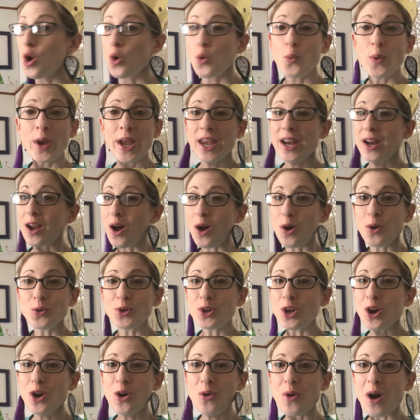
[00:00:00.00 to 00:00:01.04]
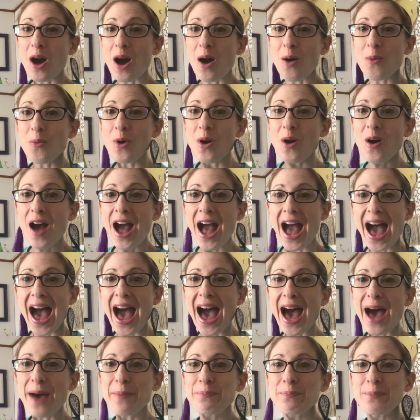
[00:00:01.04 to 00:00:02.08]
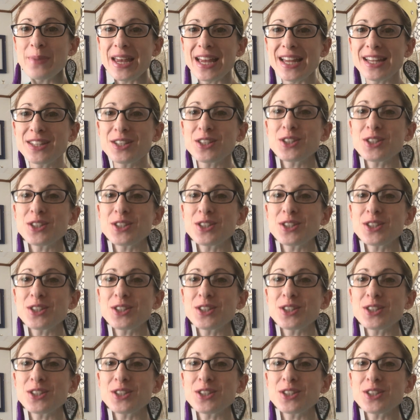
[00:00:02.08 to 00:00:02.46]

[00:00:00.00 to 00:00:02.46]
We don't know what will happen,